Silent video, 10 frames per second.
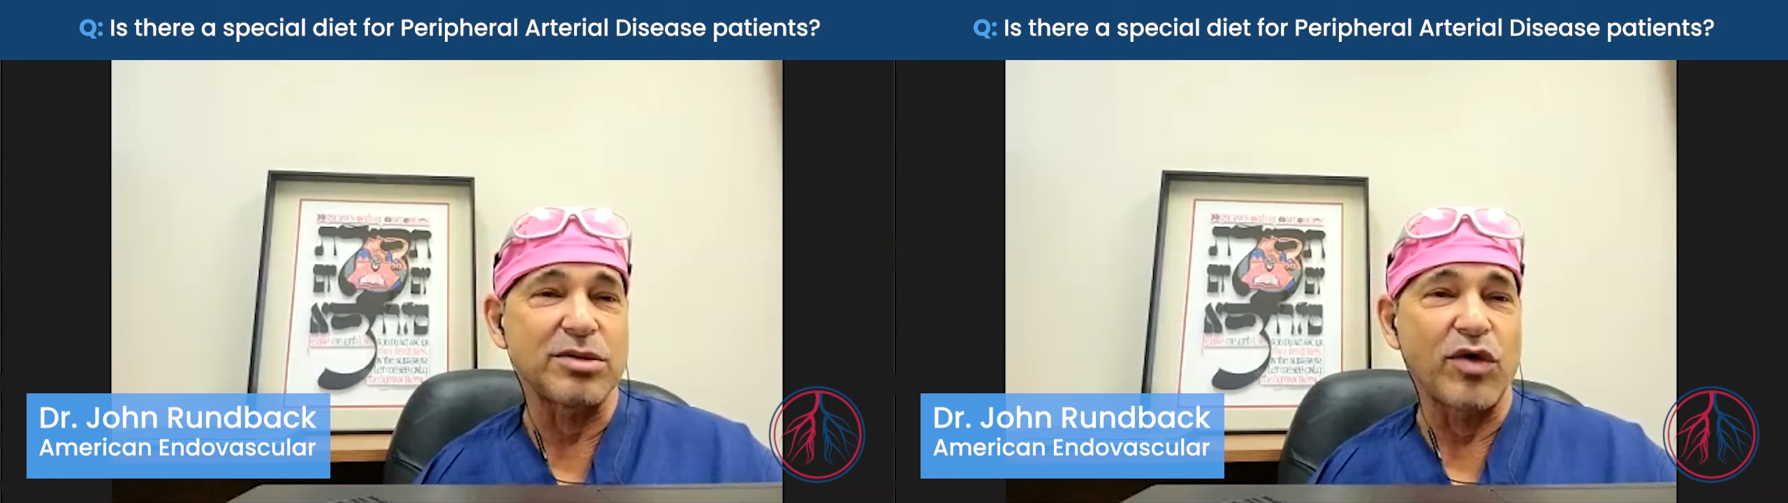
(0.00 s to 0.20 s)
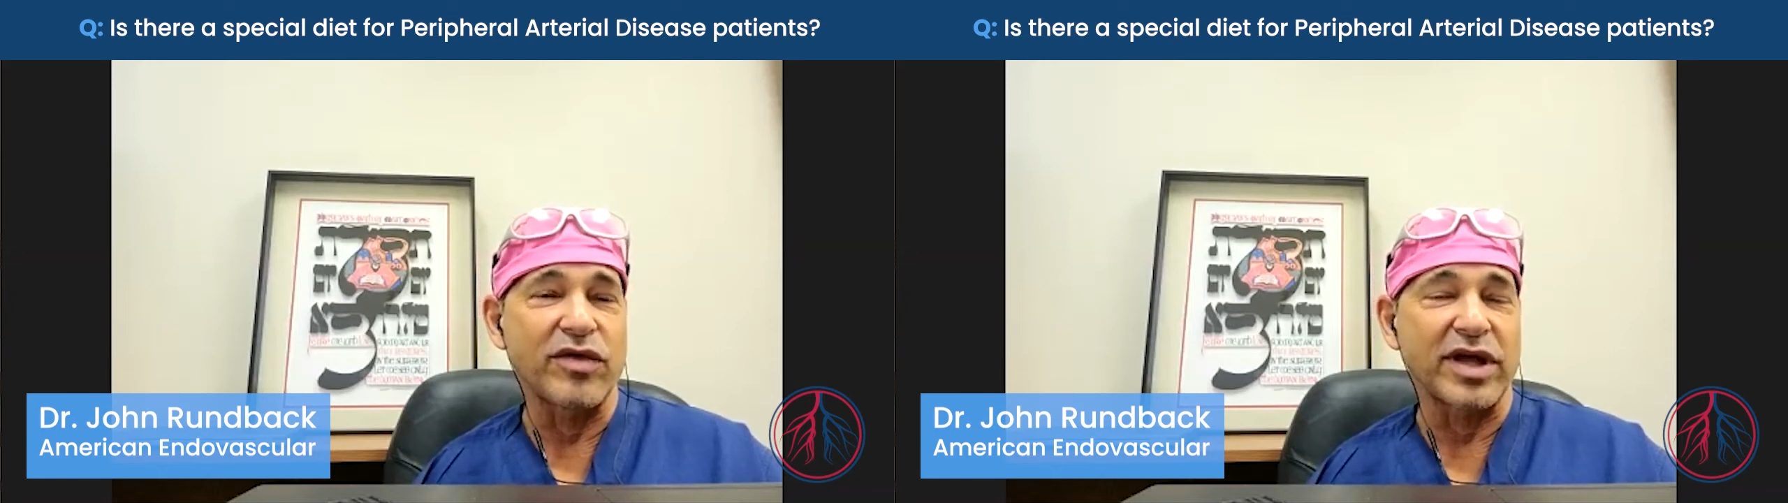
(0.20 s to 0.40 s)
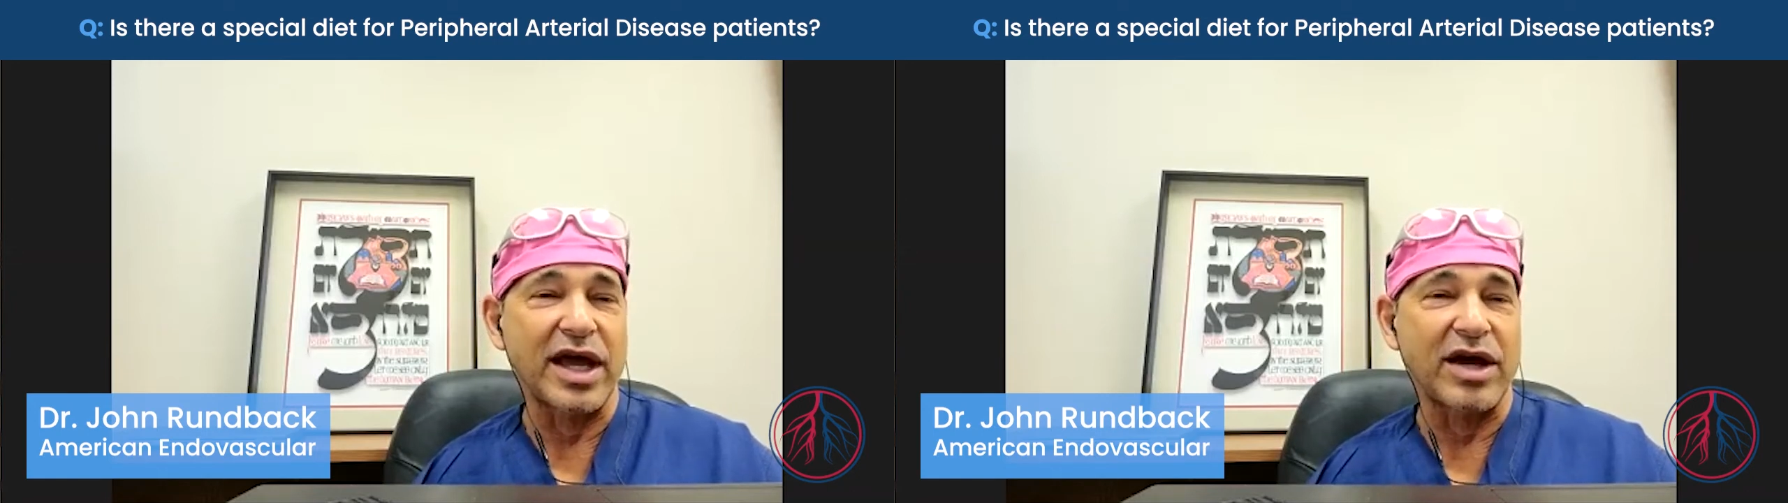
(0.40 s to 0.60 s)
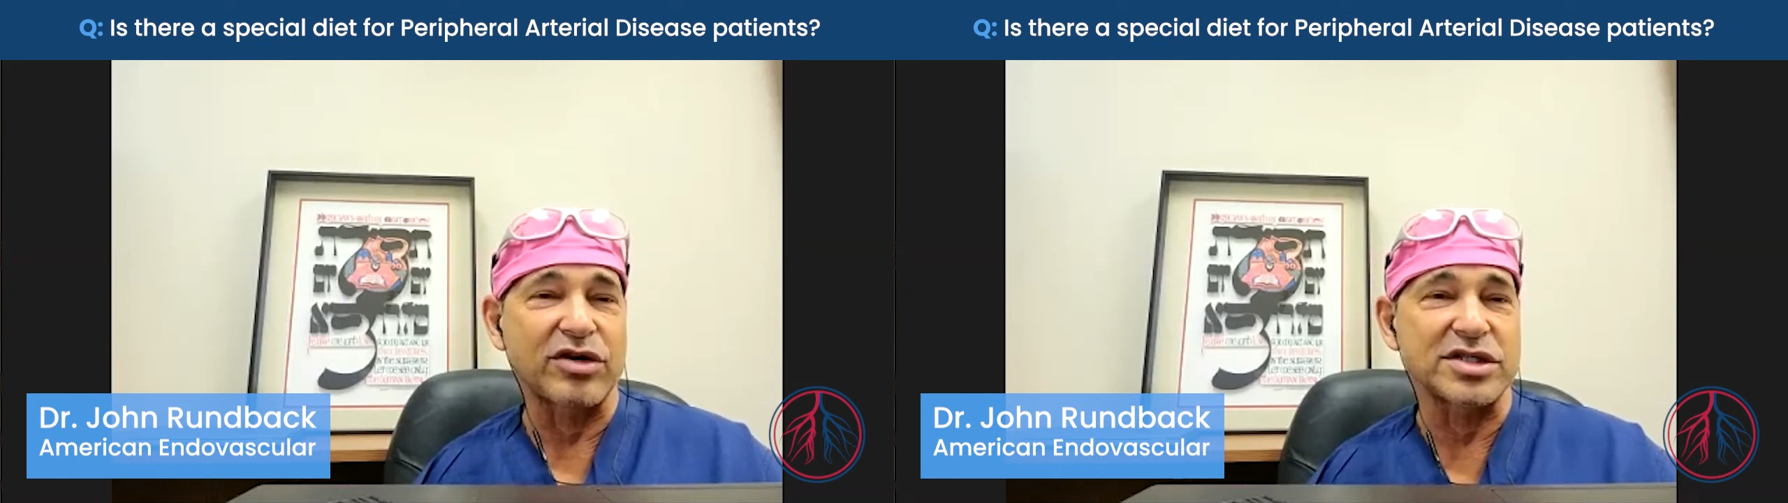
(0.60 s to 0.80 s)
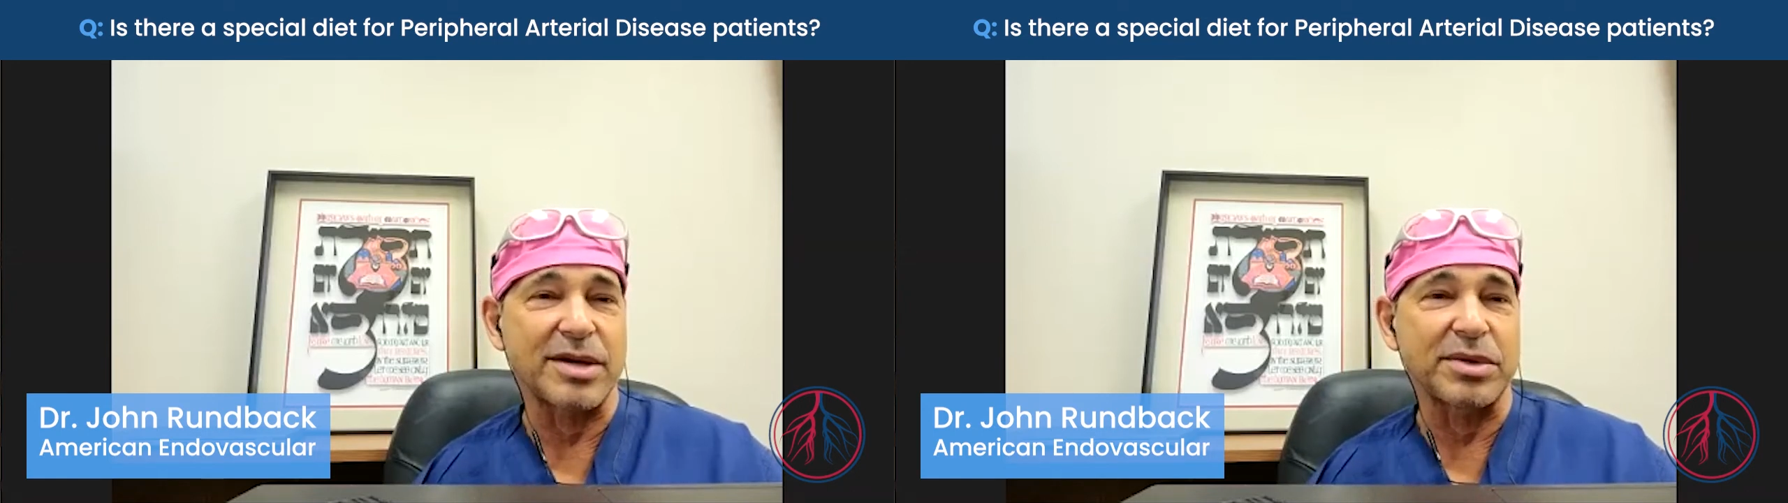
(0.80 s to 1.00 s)
over the counter
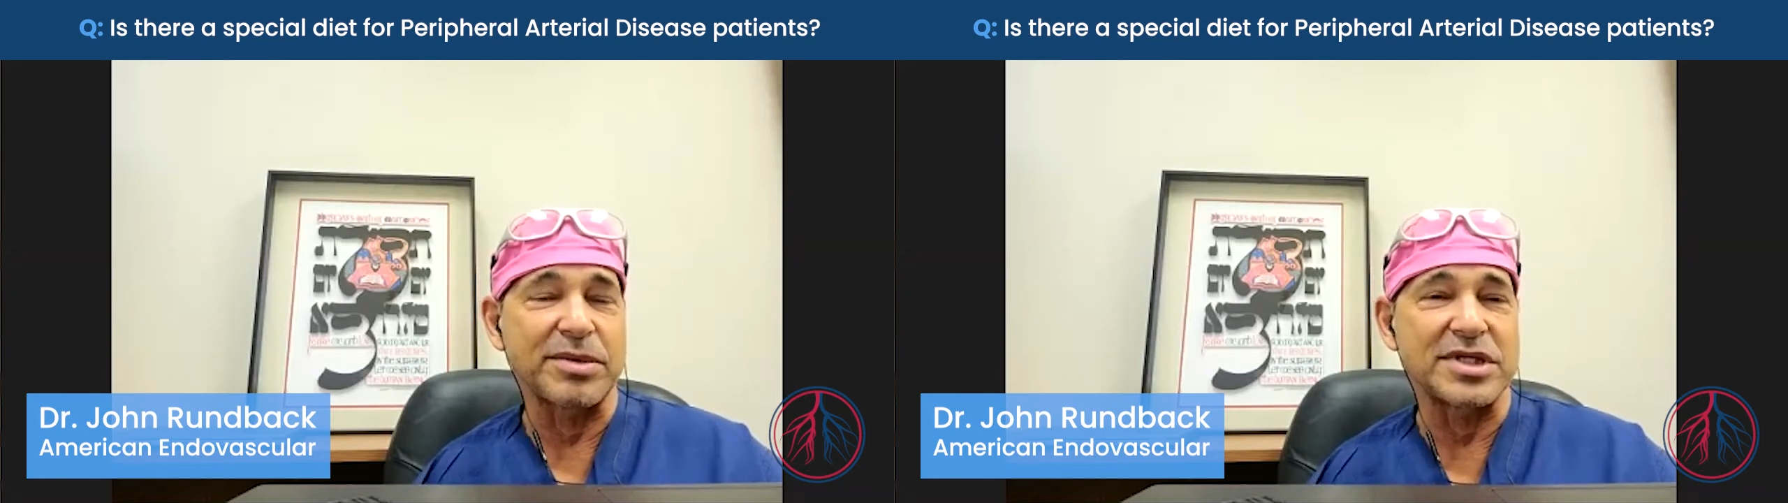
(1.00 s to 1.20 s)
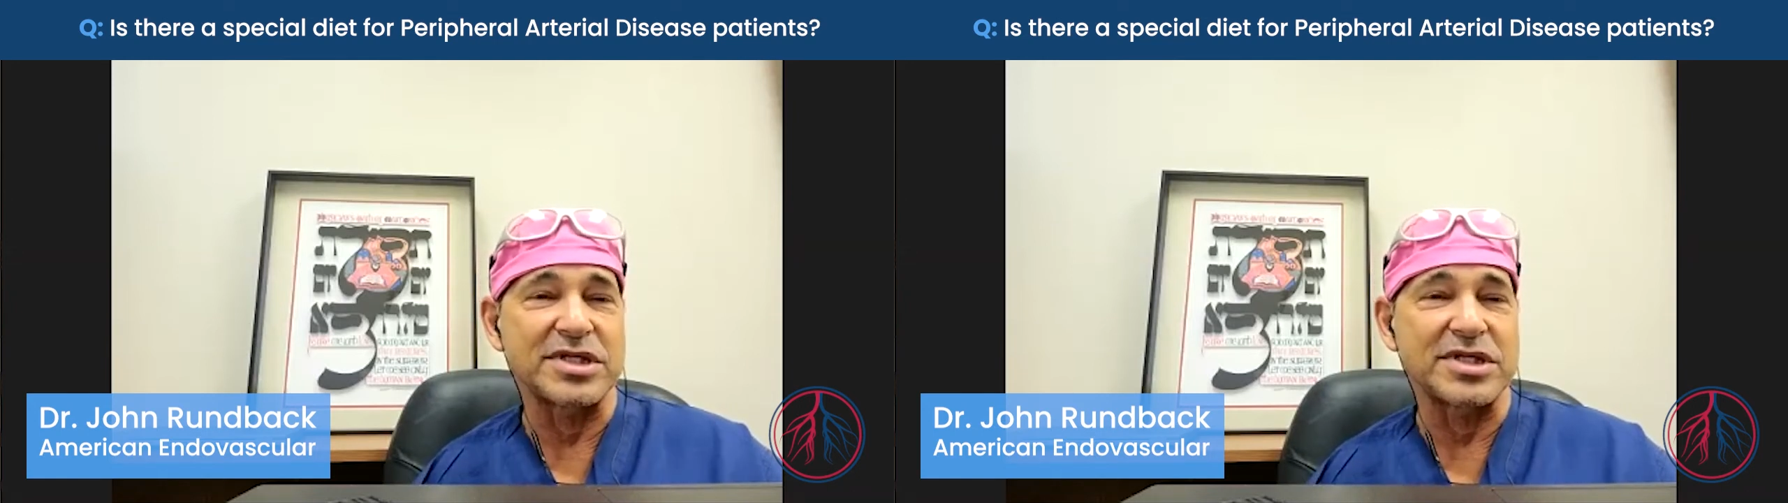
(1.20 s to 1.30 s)
supplements,